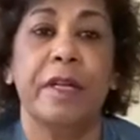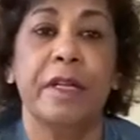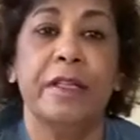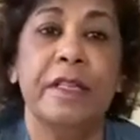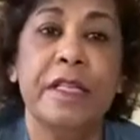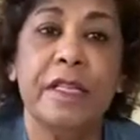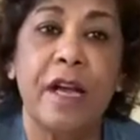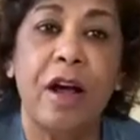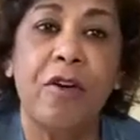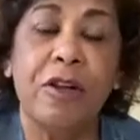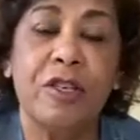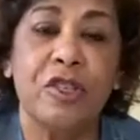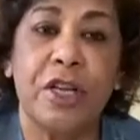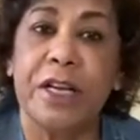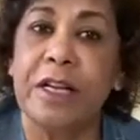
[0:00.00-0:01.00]
These are all
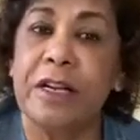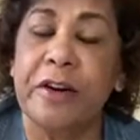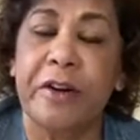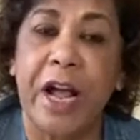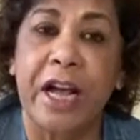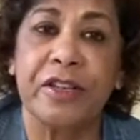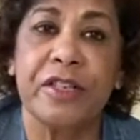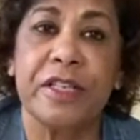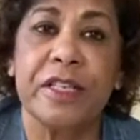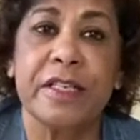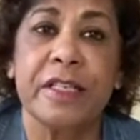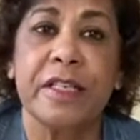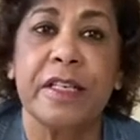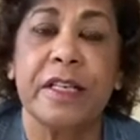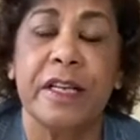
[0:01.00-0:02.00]
shingle
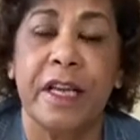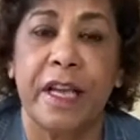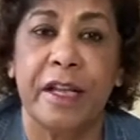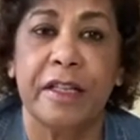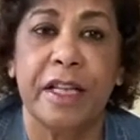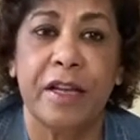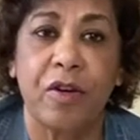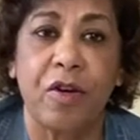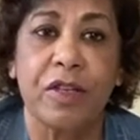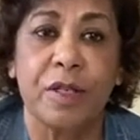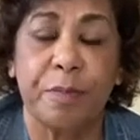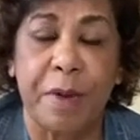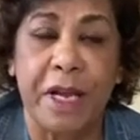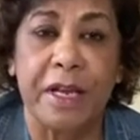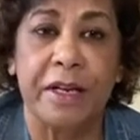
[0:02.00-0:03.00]
rashes and they cause
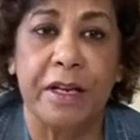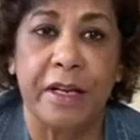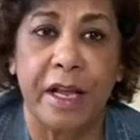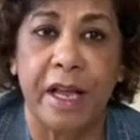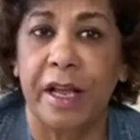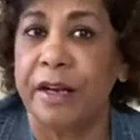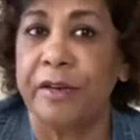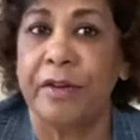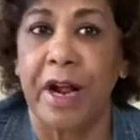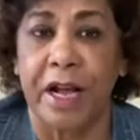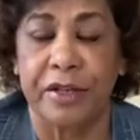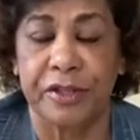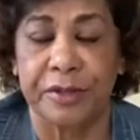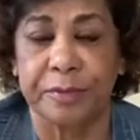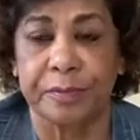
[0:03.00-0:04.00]
pain and rash.